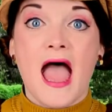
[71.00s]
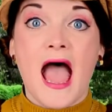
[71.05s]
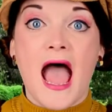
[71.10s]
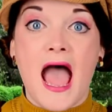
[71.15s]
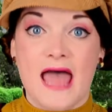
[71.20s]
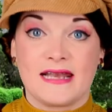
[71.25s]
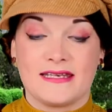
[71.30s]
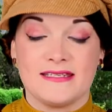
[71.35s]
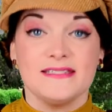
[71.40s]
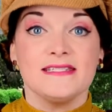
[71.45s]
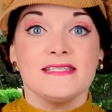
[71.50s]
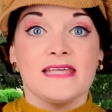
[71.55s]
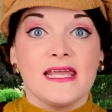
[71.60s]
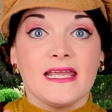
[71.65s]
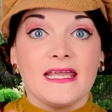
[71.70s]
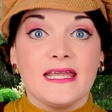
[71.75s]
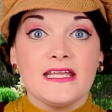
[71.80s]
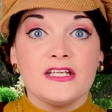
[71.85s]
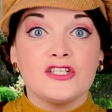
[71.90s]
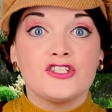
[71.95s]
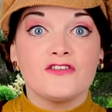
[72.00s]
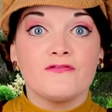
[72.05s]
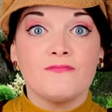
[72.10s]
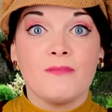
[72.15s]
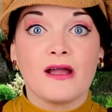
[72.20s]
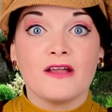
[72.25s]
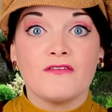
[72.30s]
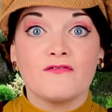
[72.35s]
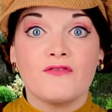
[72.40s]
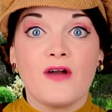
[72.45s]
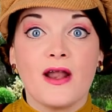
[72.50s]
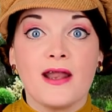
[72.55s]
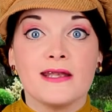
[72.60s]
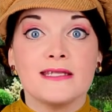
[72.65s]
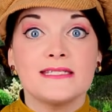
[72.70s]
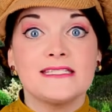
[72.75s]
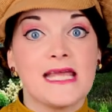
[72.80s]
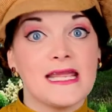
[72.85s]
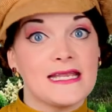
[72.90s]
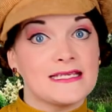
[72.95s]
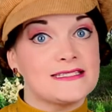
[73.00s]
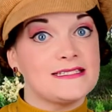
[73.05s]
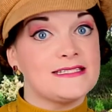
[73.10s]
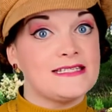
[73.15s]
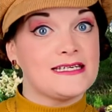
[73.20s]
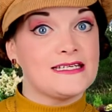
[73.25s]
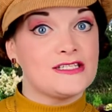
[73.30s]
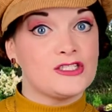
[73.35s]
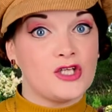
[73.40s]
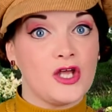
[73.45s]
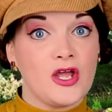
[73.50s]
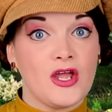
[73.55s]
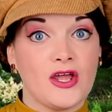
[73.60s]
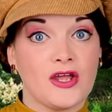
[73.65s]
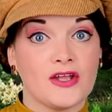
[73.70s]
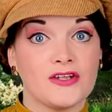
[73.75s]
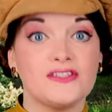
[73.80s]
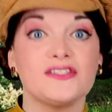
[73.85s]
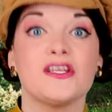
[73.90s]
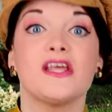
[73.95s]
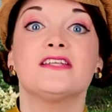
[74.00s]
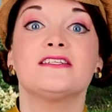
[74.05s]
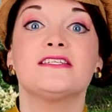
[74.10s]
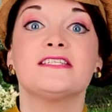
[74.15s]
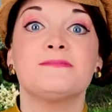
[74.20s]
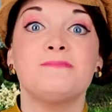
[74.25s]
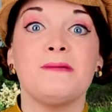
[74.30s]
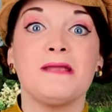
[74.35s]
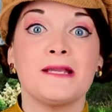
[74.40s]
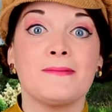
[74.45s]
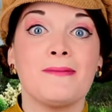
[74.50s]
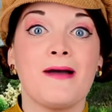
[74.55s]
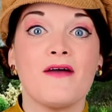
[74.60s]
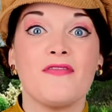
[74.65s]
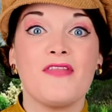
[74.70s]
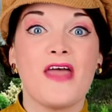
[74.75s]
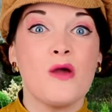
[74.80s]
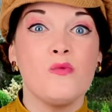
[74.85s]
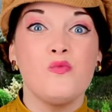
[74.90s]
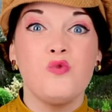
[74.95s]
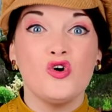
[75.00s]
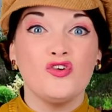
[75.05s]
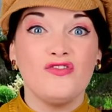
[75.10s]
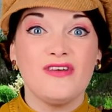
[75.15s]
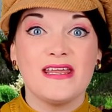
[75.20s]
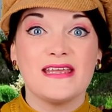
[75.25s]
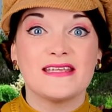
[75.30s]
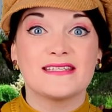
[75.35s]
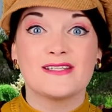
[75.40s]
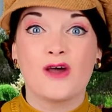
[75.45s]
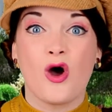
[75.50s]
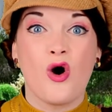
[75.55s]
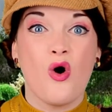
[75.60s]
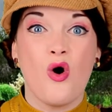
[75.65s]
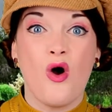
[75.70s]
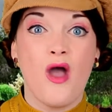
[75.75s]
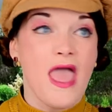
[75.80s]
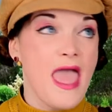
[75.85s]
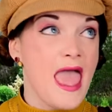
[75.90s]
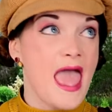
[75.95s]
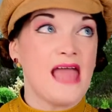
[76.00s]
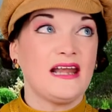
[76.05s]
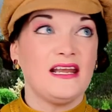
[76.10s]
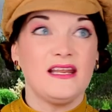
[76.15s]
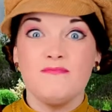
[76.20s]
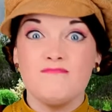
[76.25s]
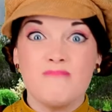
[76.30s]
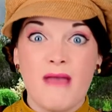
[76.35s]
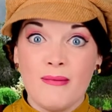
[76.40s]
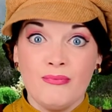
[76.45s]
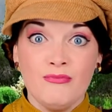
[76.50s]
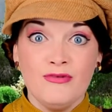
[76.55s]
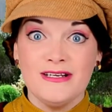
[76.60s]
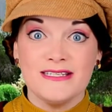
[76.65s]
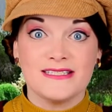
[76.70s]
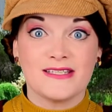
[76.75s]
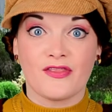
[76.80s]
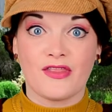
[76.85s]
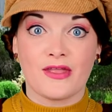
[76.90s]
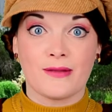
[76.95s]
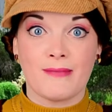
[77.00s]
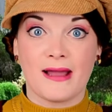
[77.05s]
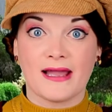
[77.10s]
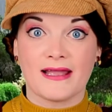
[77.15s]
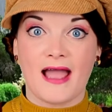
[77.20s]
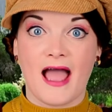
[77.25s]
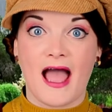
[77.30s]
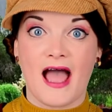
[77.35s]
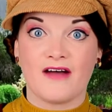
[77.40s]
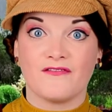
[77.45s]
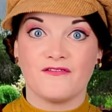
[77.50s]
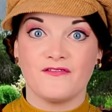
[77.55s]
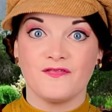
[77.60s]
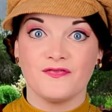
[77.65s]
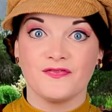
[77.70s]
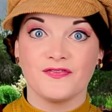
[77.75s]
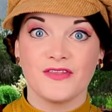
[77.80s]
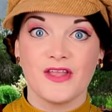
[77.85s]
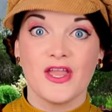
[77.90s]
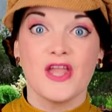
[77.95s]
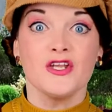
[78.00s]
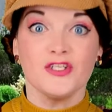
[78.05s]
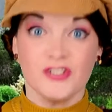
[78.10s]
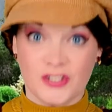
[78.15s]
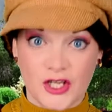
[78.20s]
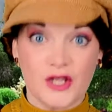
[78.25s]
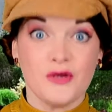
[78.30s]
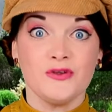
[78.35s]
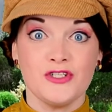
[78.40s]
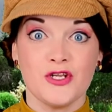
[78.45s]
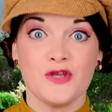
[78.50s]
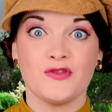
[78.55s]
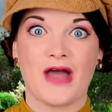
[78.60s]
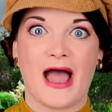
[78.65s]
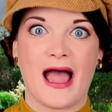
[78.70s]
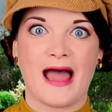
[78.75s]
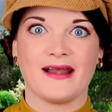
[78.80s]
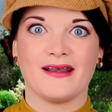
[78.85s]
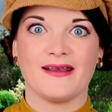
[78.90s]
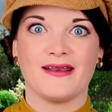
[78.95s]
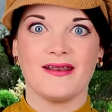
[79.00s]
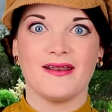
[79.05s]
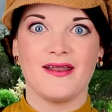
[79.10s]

And each of my friends takes it in turns to speak about their worries or any memories that they might have. Do you do that?